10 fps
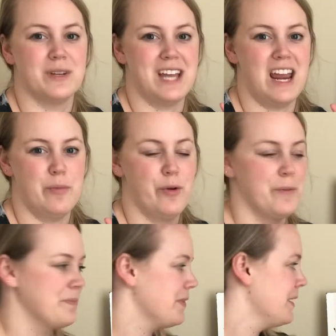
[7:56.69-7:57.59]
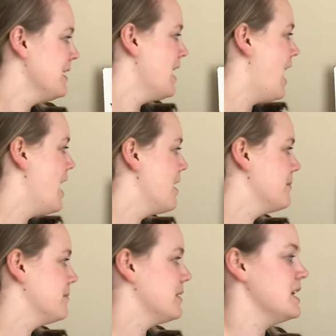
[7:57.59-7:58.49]
table.
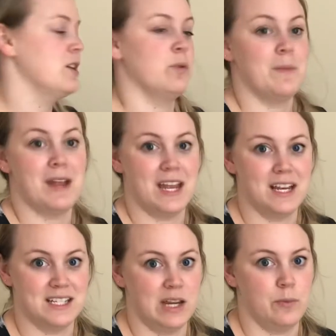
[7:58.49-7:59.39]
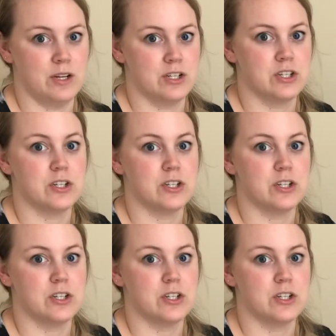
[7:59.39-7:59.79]
Here we're making a sandwich.